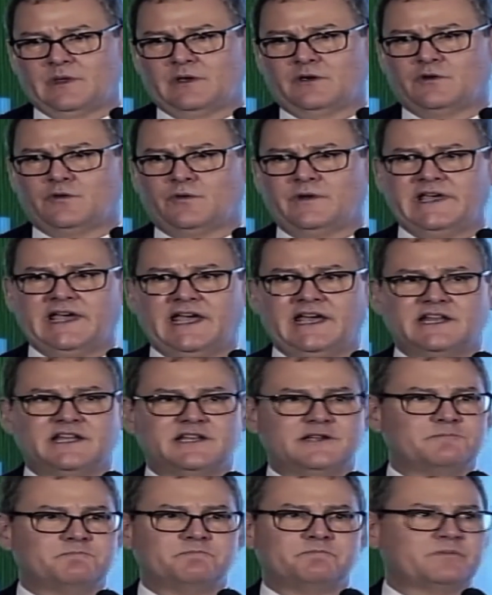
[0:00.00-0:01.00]

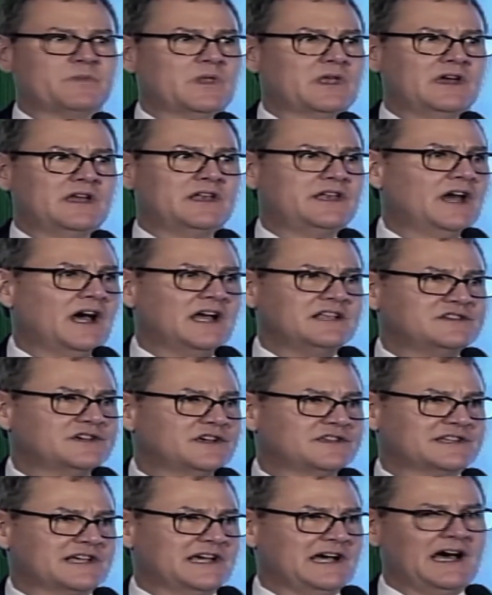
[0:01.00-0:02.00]
created not
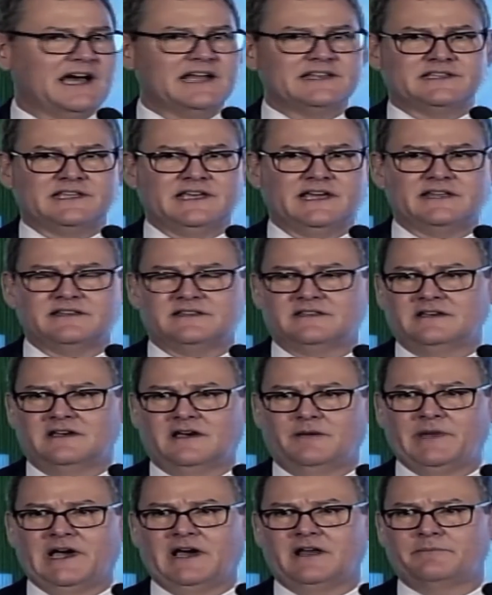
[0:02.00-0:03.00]
just content
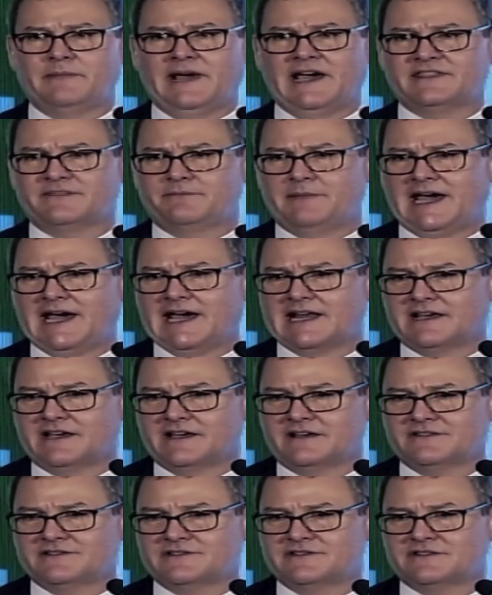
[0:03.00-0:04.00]
about
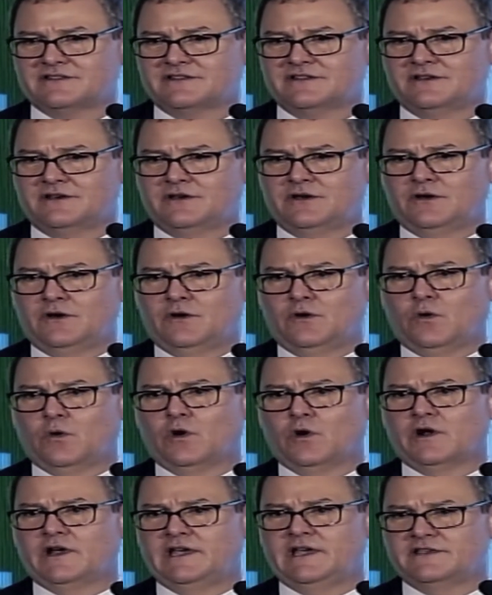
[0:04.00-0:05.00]
mathematics
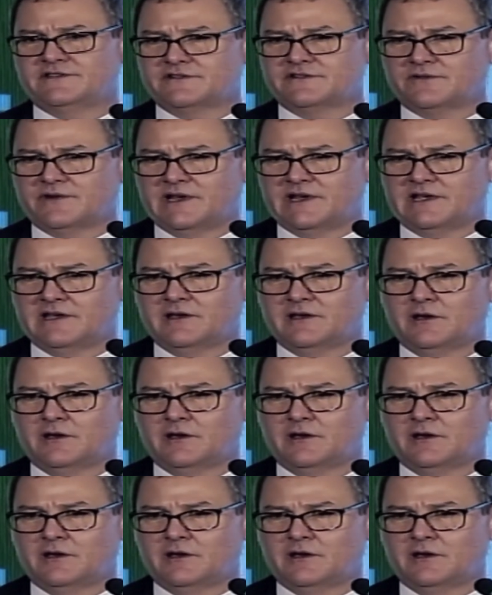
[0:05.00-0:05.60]
or history?